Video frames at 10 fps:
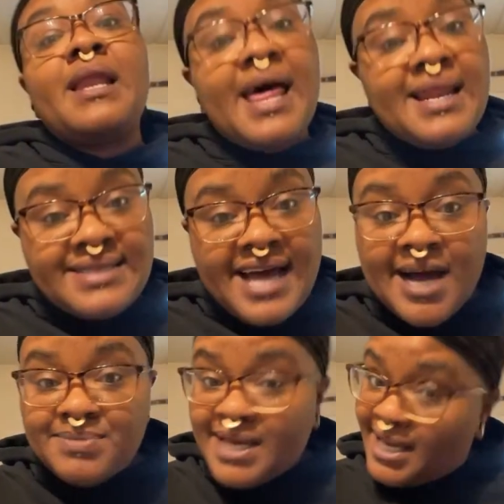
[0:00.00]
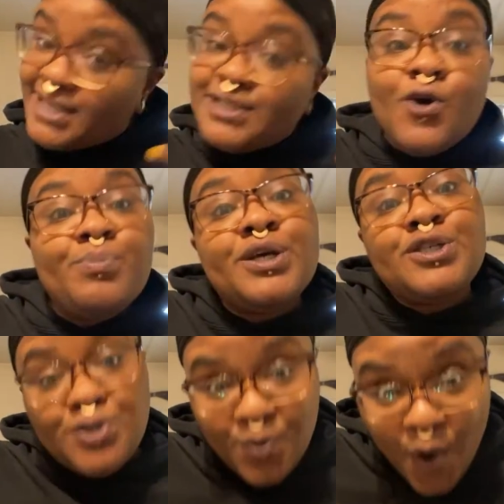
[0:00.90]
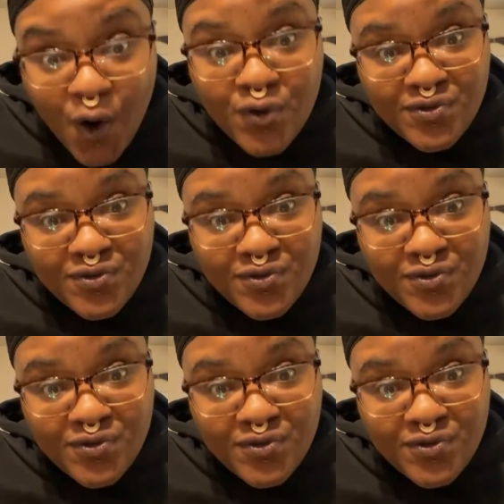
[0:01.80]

lot of times, it's going to piss you off.